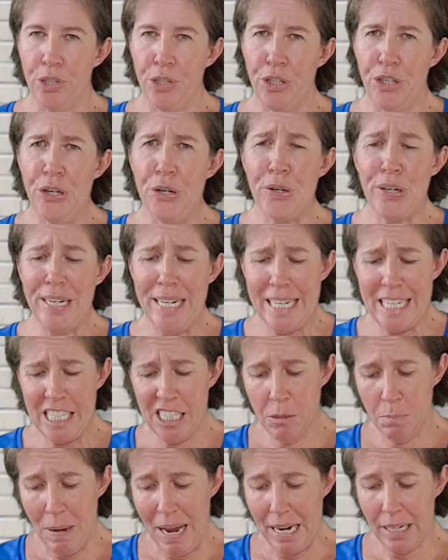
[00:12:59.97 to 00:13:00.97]
you can
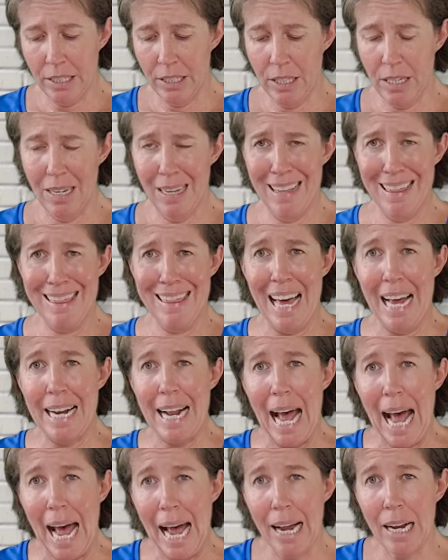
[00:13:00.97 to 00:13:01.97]
expect
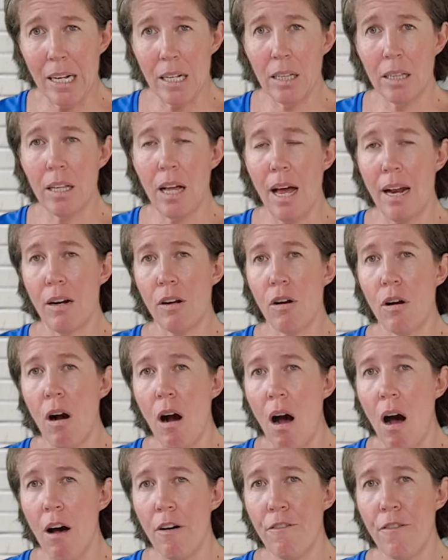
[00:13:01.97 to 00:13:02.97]
that ankle and
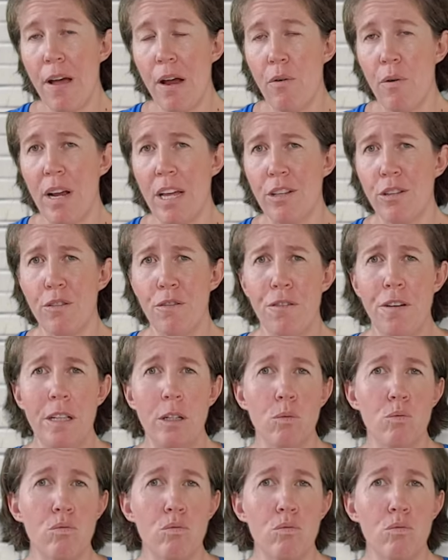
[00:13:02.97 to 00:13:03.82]
calf area to feel